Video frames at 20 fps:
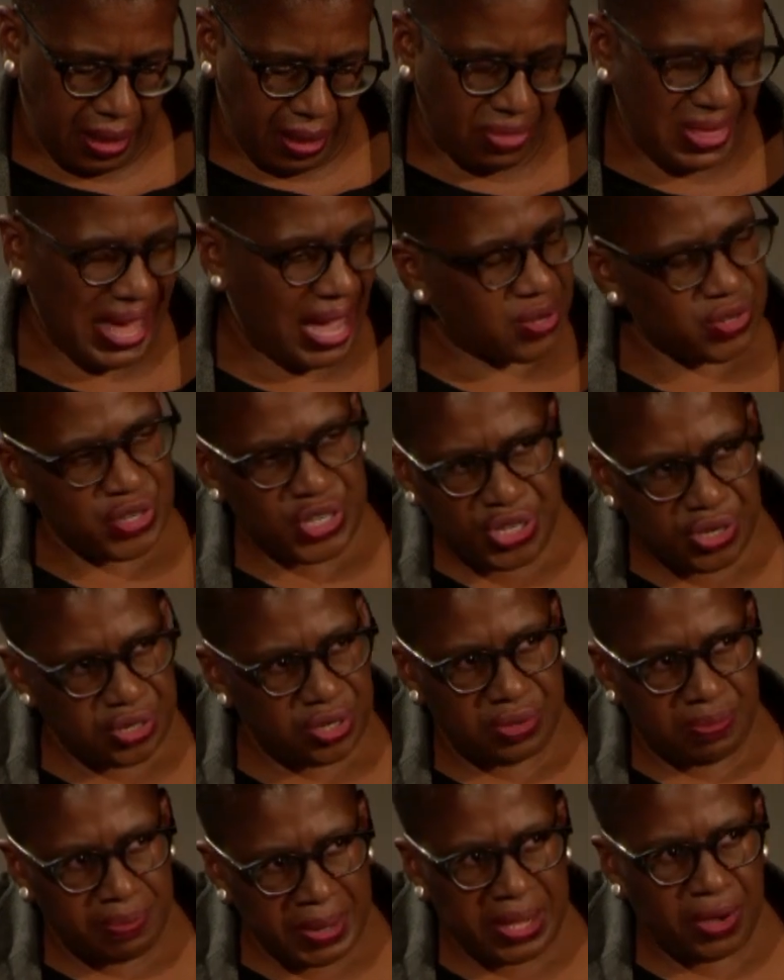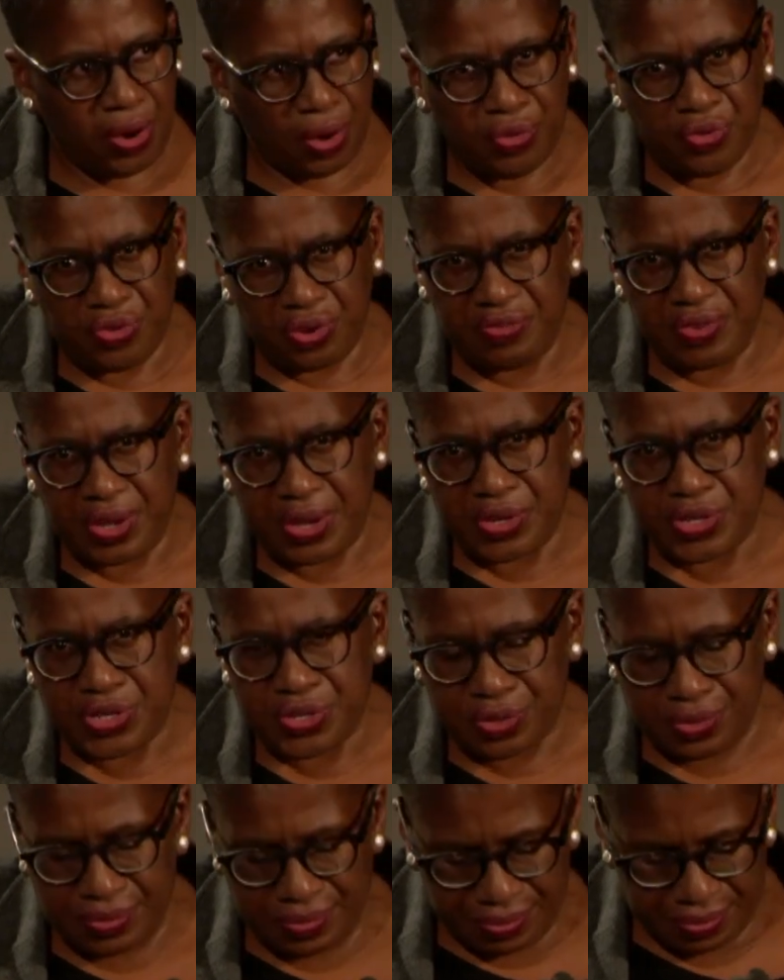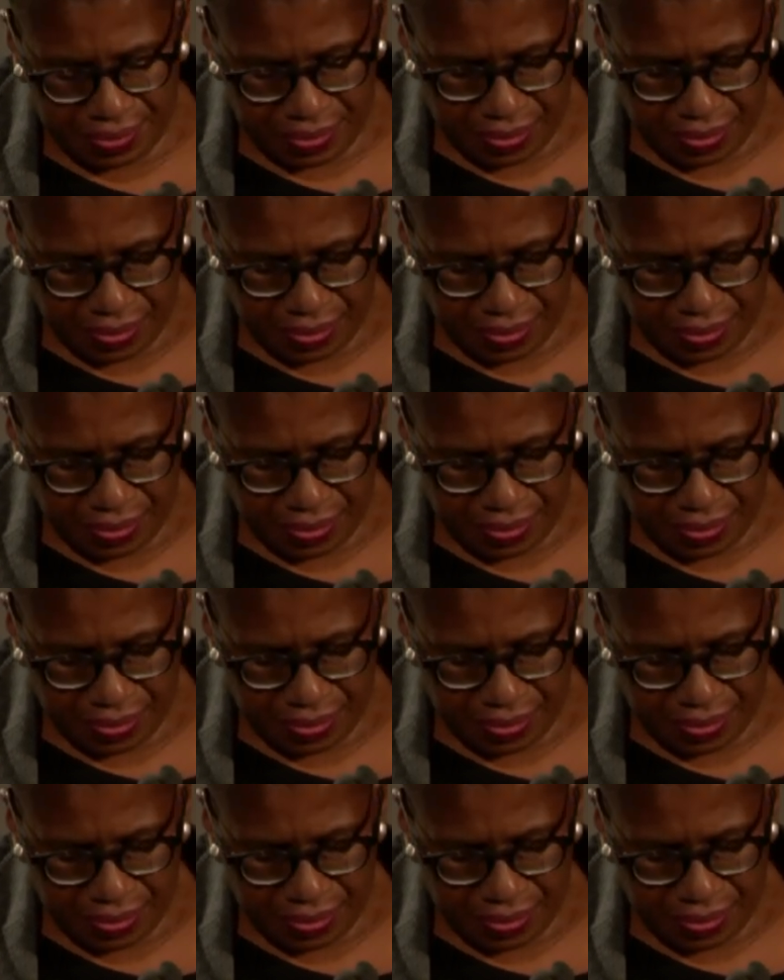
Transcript: That shouldn't be controversial,